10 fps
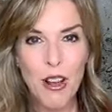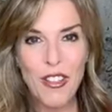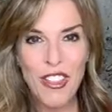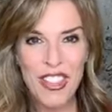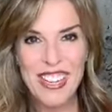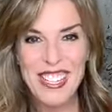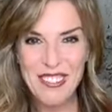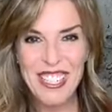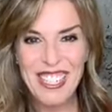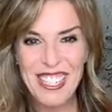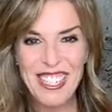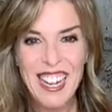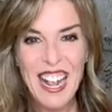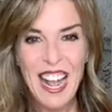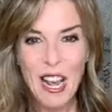brought the things that we needed
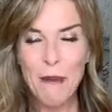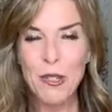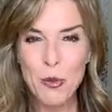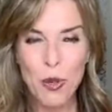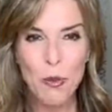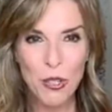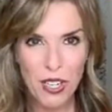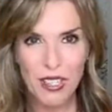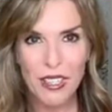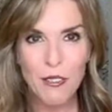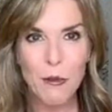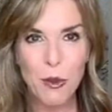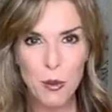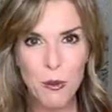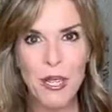how much more productive
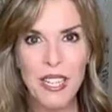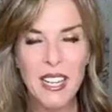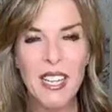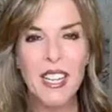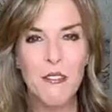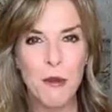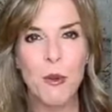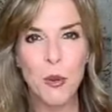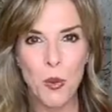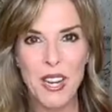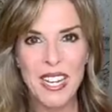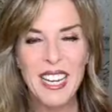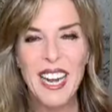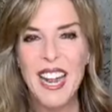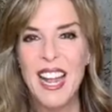we would be if we were
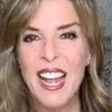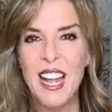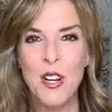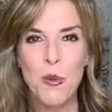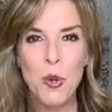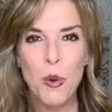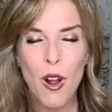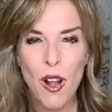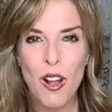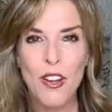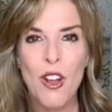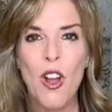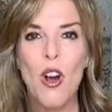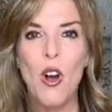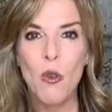ready and we were on
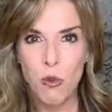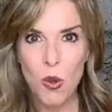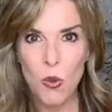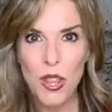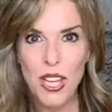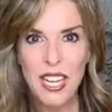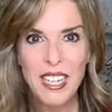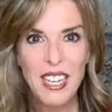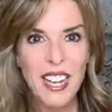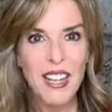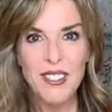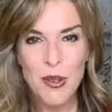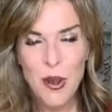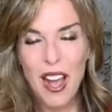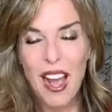a roll with that
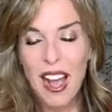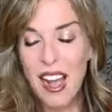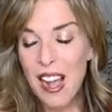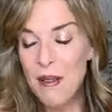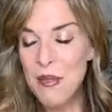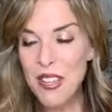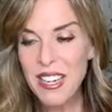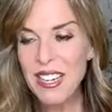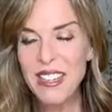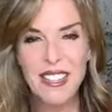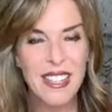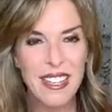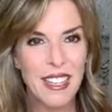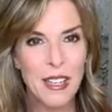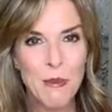so i'm thinking that
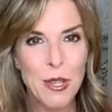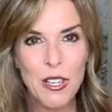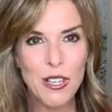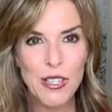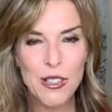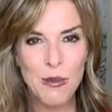that can be